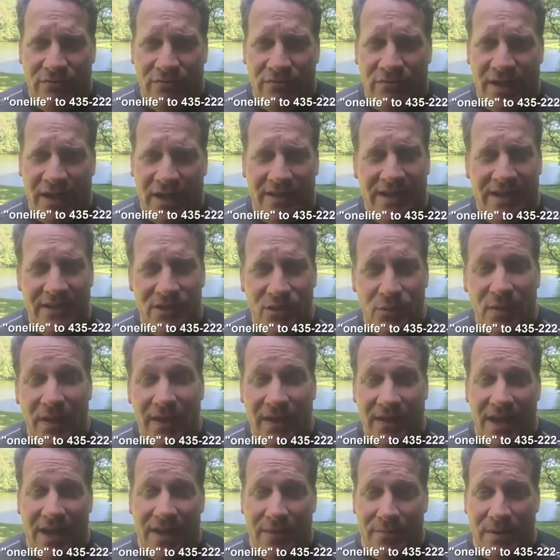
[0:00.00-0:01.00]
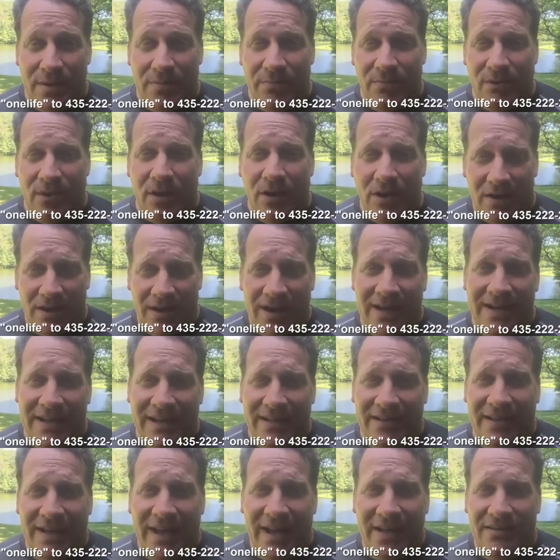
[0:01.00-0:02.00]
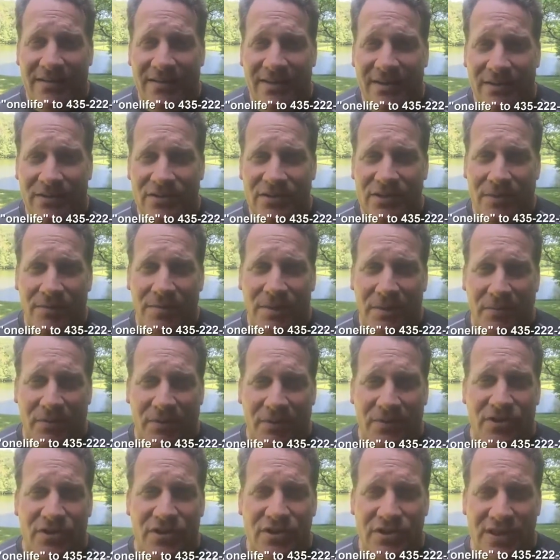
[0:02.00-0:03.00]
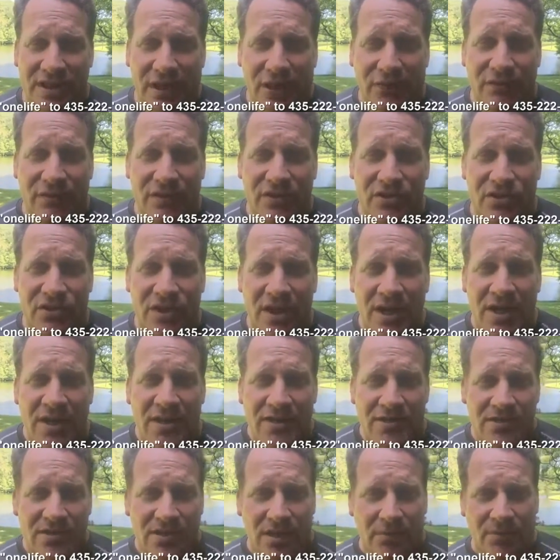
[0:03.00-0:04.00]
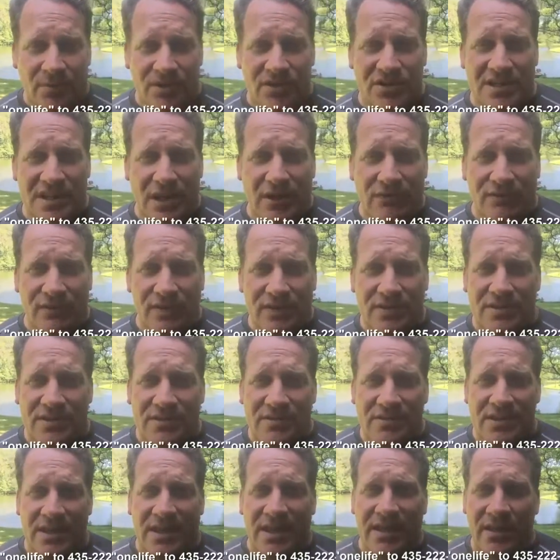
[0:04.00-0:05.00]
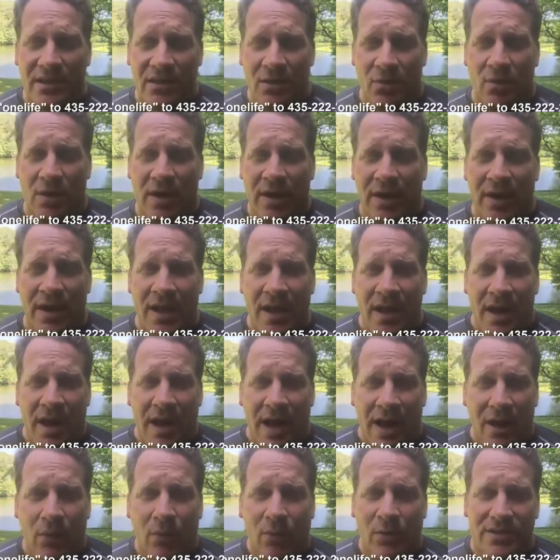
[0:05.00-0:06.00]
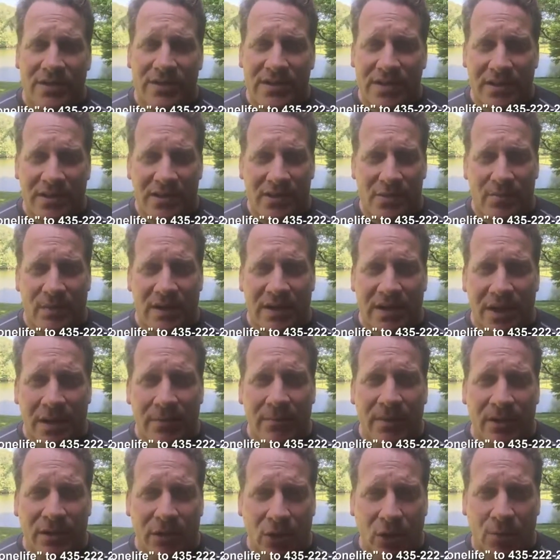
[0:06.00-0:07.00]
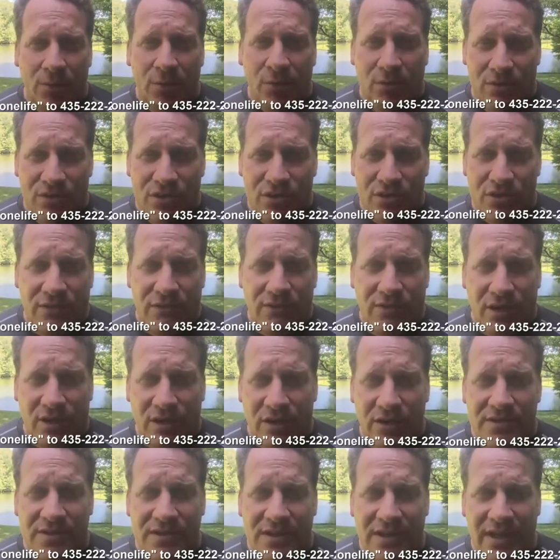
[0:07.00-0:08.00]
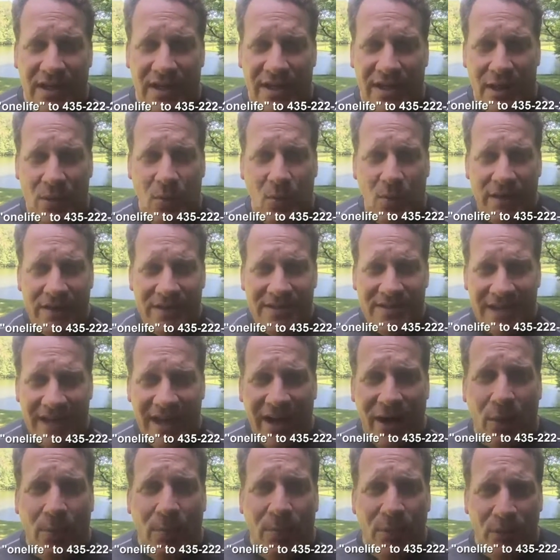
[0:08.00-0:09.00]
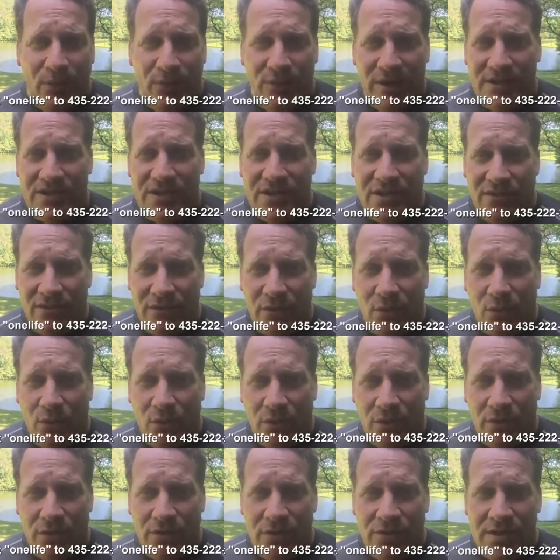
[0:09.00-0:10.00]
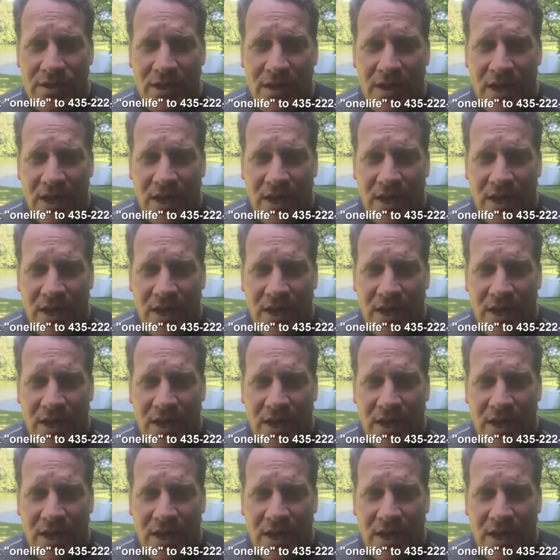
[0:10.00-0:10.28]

Okay, and that's the way a lot of people are, and I get that. You know, some people are just selfish, some are selfless and say, you know what, I want to see this become a global reserve currency, and I want it to help the rest of the world.